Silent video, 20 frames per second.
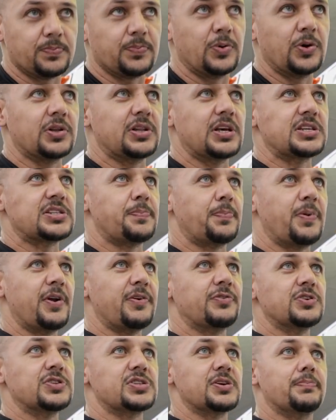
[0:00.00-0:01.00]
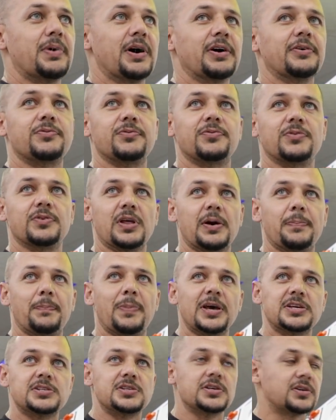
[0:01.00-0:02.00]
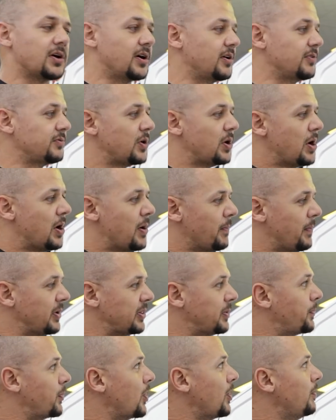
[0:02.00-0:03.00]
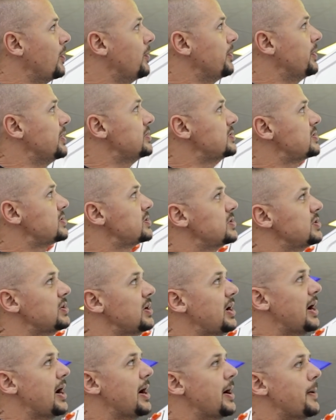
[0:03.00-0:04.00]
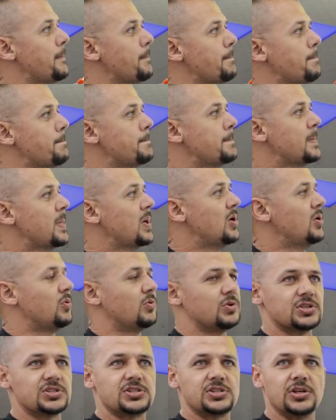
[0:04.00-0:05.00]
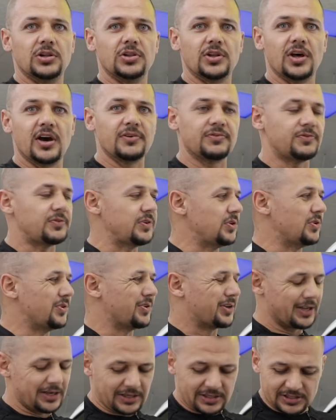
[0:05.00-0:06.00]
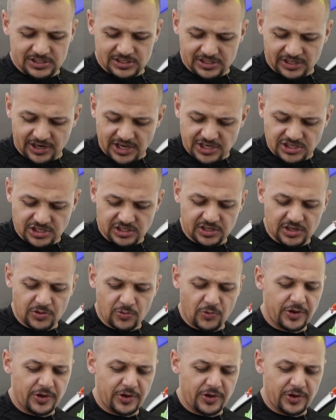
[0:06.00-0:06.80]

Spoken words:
put it as a preference above a plastic knife, but the problem is with a steel knife, you can scratch it.